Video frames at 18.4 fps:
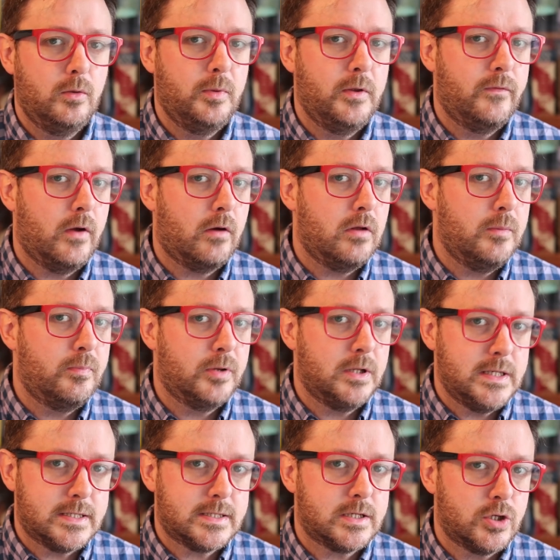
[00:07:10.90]
You'll be very
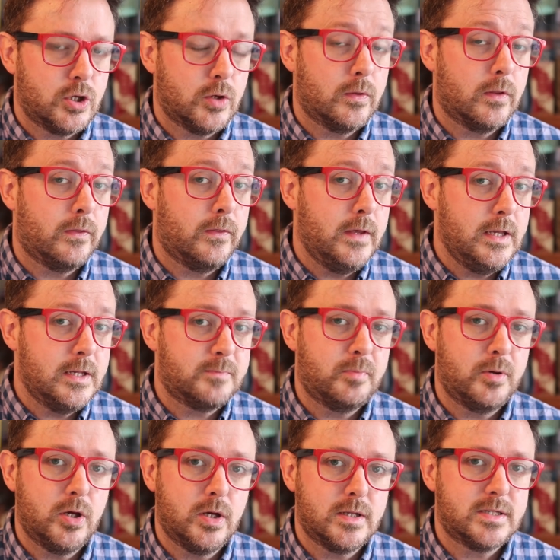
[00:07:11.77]
pleased to know that these
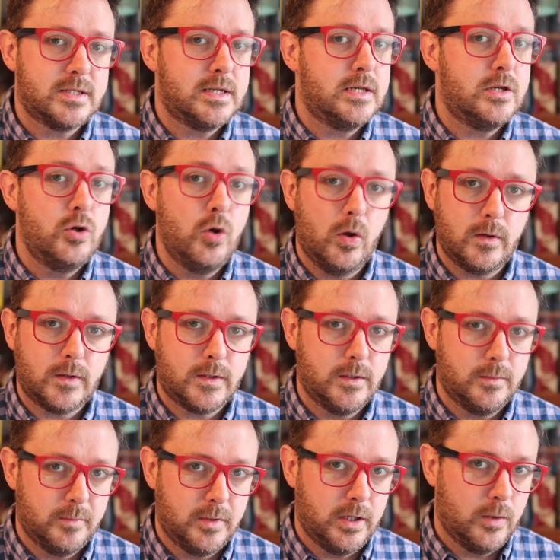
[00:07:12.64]
birds did not
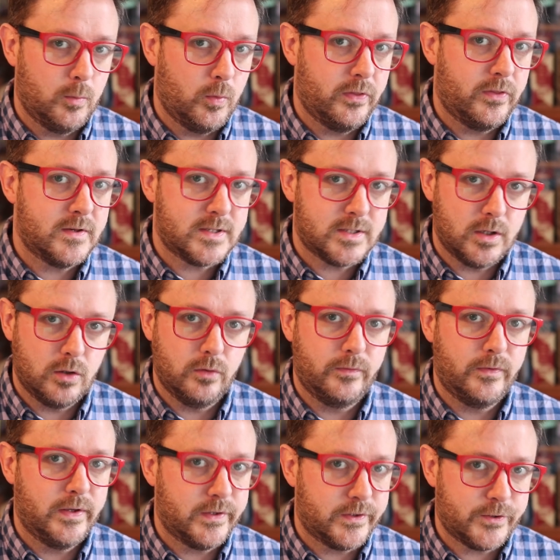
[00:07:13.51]
come here with the
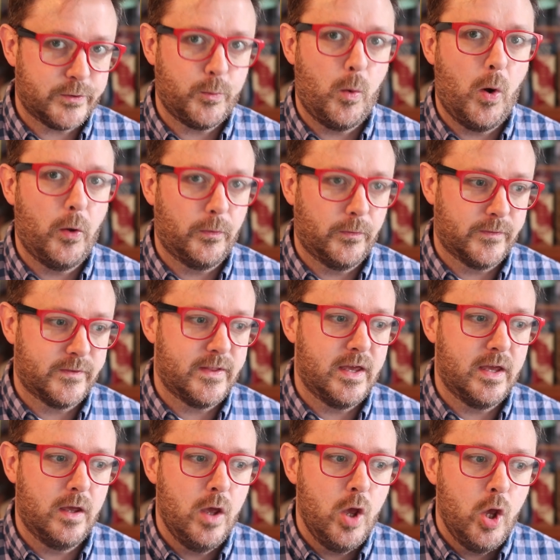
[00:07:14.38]
Soviet swans.
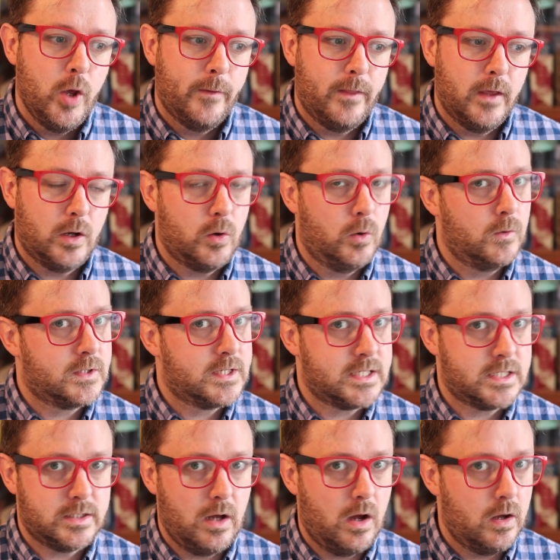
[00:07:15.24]
They're called
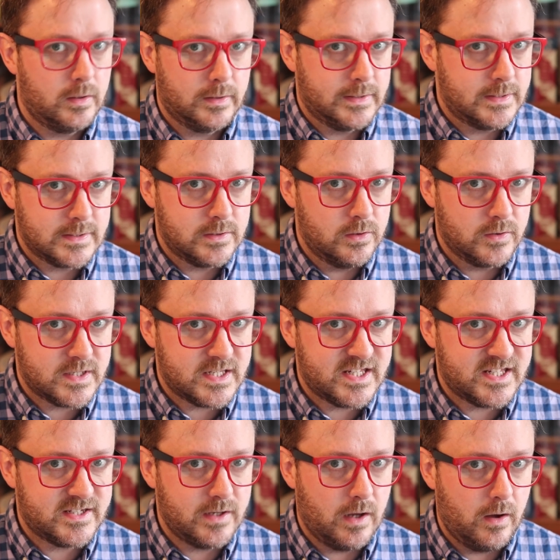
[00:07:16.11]
Starlings, not
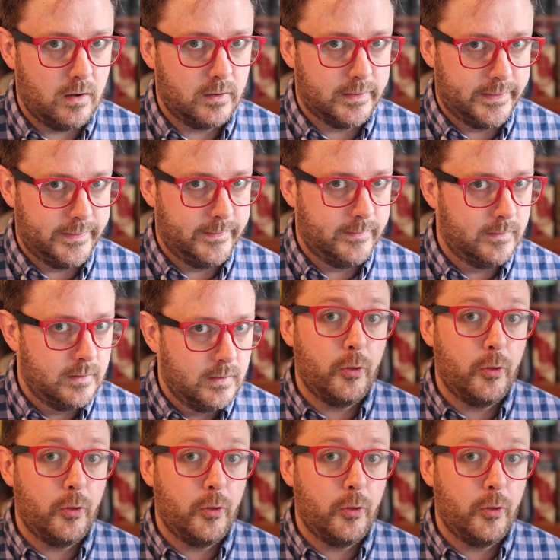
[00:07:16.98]
Stalin.